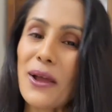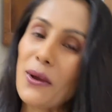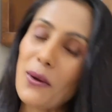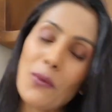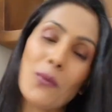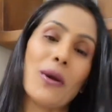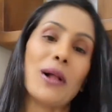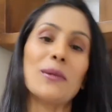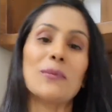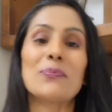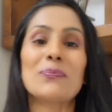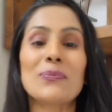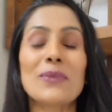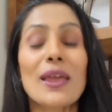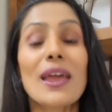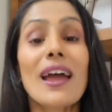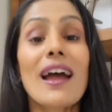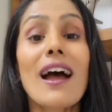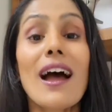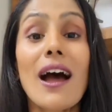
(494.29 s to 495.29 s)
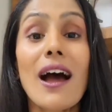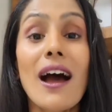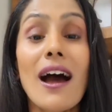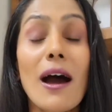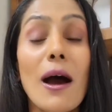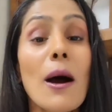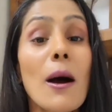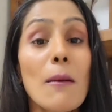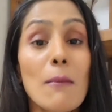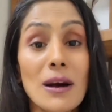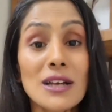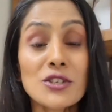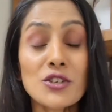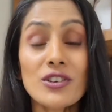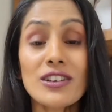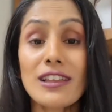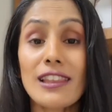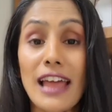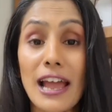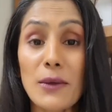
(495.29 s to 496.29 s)
Well, mastering
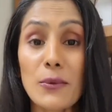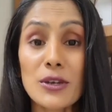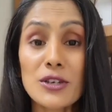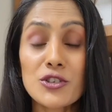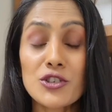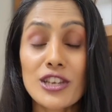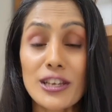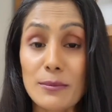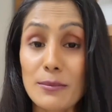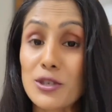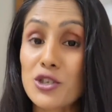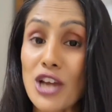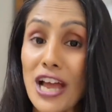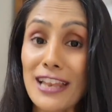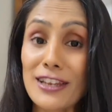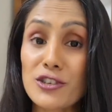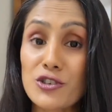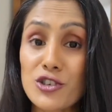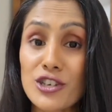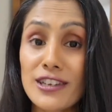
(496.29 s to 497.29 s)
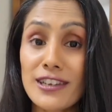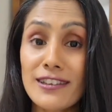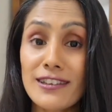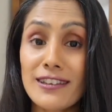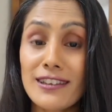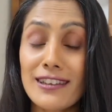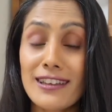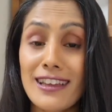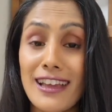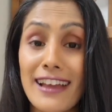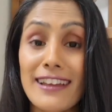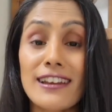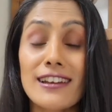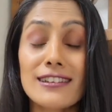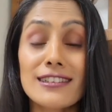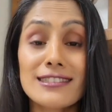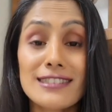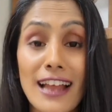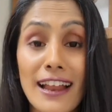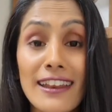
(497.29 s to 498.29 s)
a language can be challenging, and
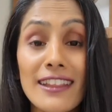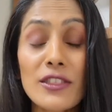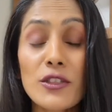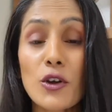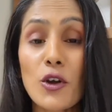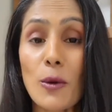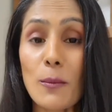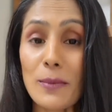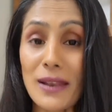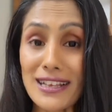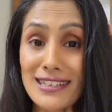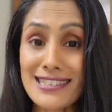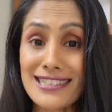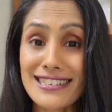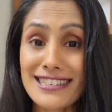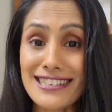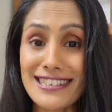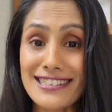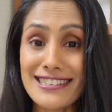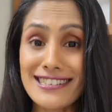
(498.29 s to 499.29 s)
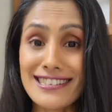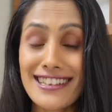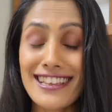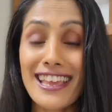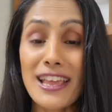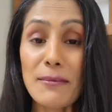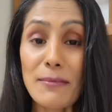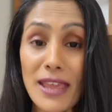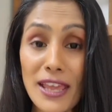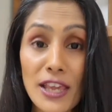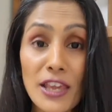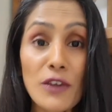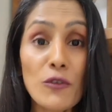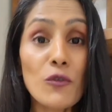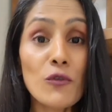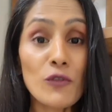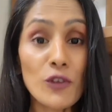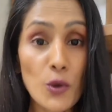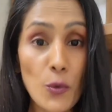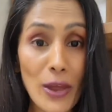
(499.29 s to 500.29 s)
understanding the complexities can make you
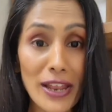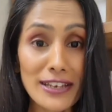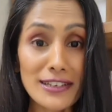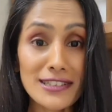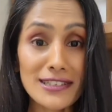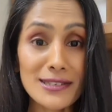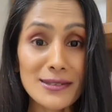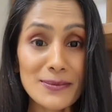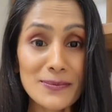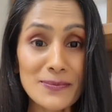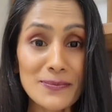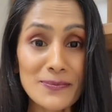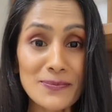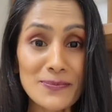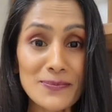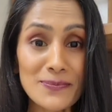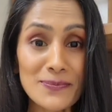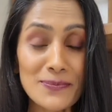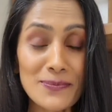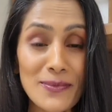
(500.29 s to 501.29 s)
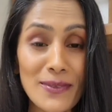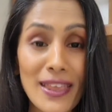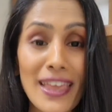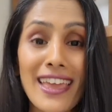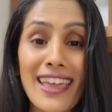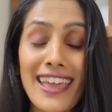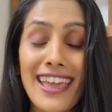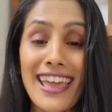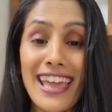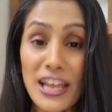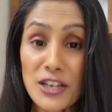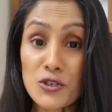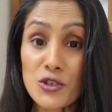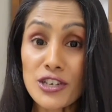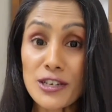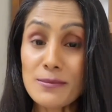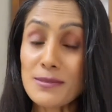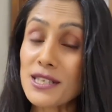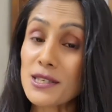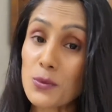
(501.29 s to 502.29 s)
fluent.
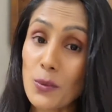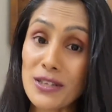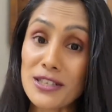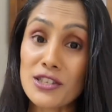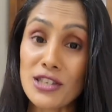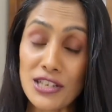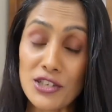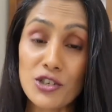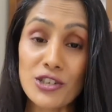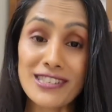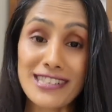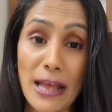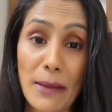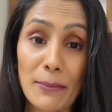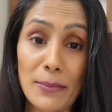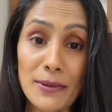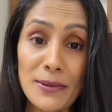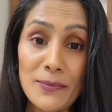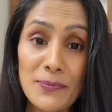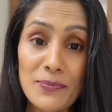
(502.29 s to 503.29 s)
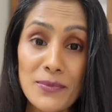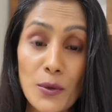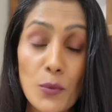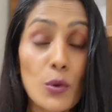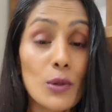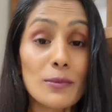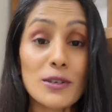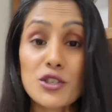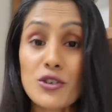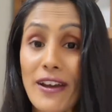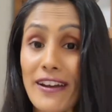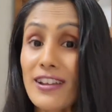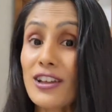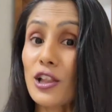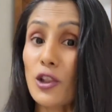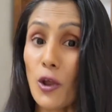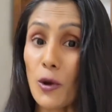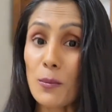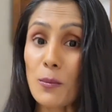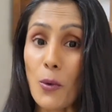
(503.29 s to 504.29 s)
Heteronyms is one such example. We'll be sharing a
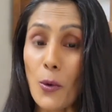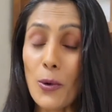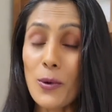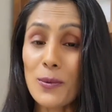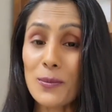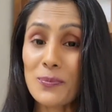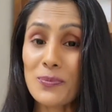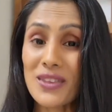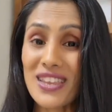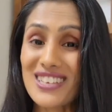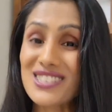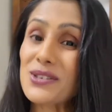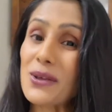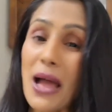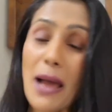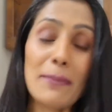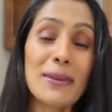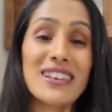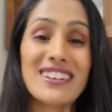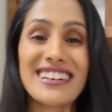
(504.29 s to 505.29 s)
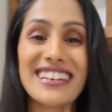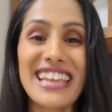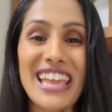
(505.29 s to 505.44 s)
lot more. So happy learning,